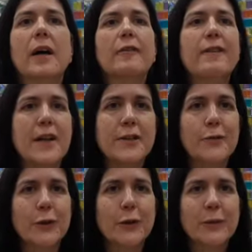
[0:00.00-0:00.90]
First
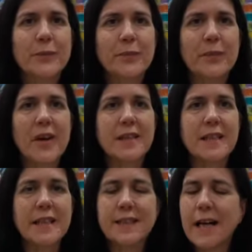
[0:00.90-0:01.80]
of all, I
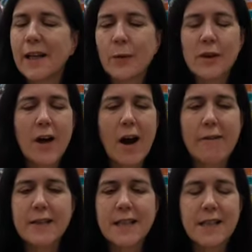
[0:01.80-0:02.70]
did exactly what
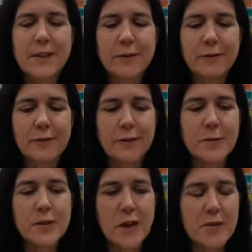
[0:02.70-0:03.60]
Cara did
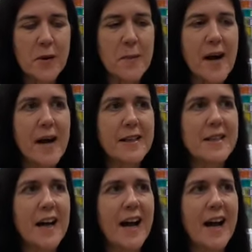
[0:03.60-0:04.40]
from So Mad,